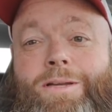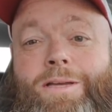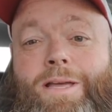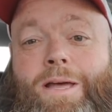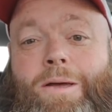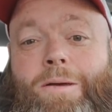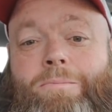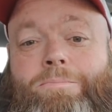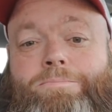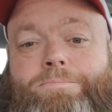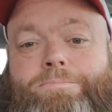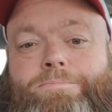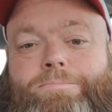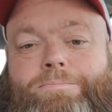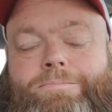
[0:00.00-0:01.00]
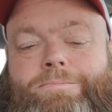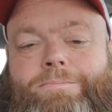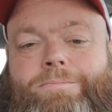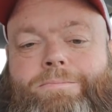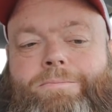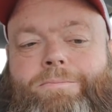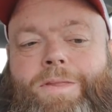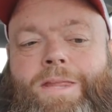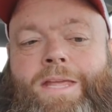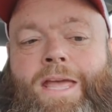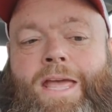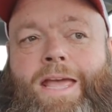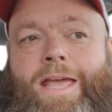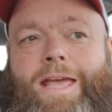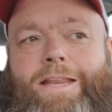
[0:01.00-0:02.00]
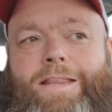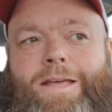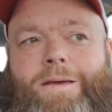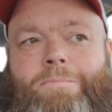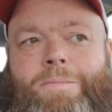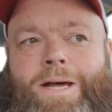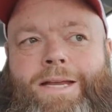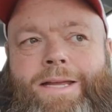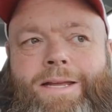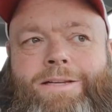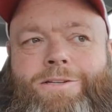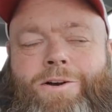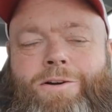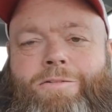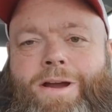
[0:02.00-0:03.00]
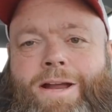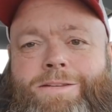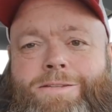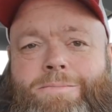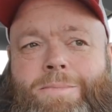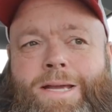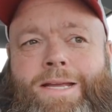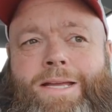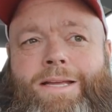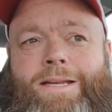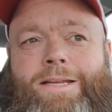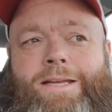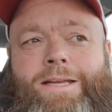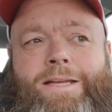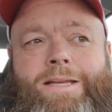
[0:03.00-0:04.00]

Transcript: That money turnaround is immediate.